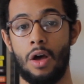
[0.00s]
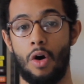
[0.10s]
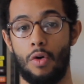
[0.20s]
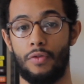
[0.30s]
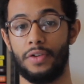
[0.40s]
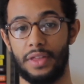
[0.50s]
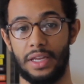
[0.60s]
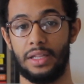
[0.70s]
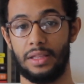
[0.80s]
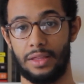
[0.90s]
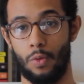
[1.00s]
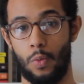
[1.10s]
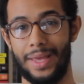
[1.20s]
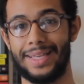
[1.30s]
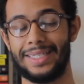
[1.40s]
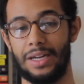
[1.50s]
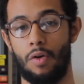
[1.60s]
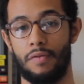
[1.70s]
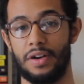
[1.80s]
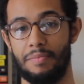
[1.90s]
over the weeks and
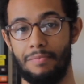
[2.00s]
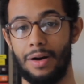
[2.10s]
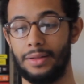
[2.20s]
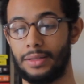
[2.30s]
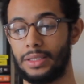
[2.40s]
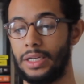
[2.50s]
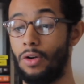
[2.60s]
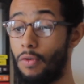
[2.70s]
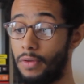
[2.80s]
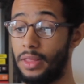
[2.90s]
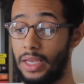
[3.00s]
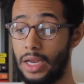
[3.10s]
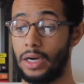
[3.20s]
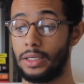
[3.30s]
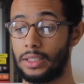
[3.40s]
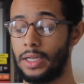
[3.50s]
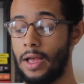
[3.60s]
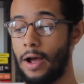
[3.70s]
over the months and over the years.